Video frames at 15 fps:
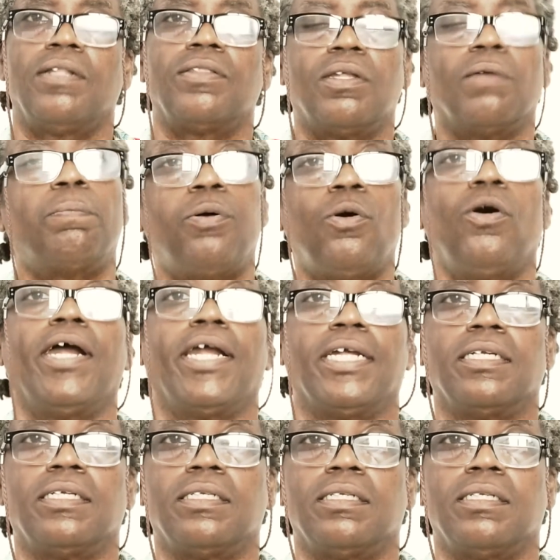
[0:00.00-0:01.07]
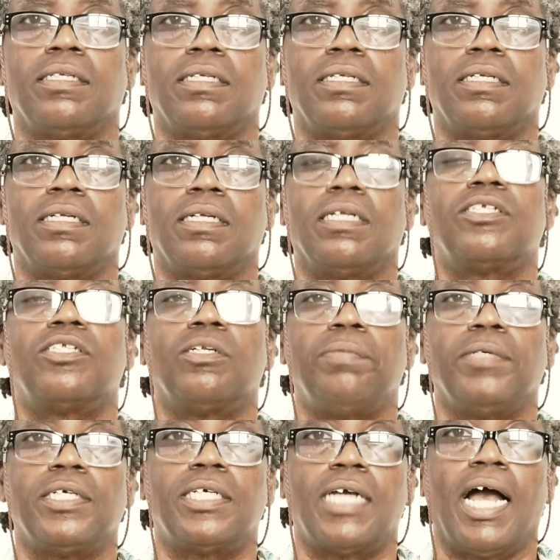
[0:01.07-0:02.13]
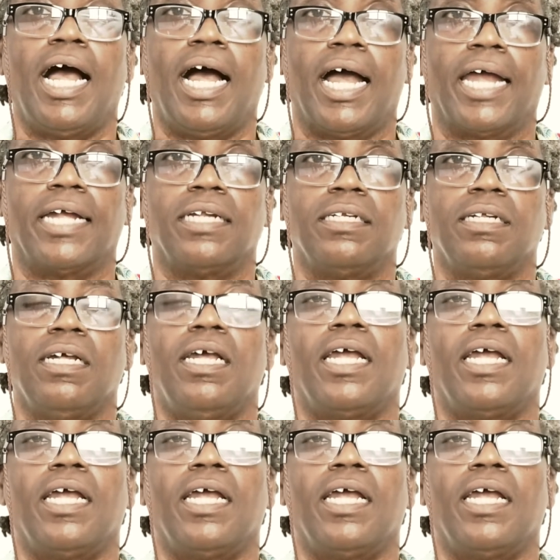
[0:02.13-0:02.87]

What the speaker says: The point is to be kind